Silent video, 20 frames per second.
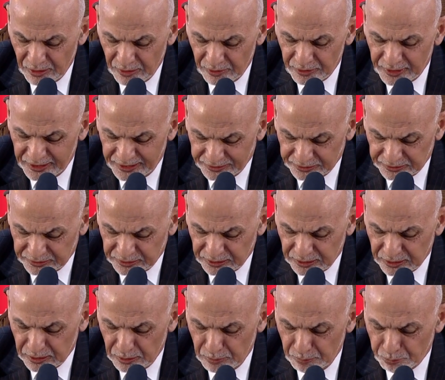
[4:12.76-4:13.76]
Third,
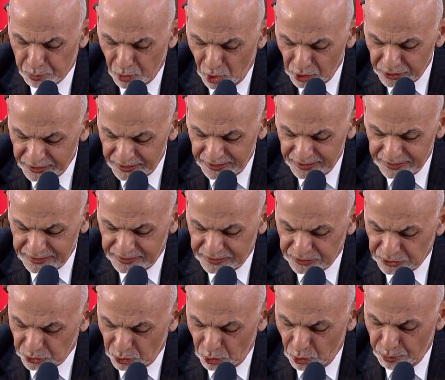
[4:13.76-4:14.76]
broadening the
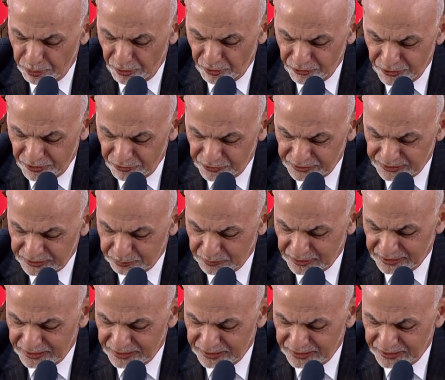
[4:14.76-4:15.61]
scope of investment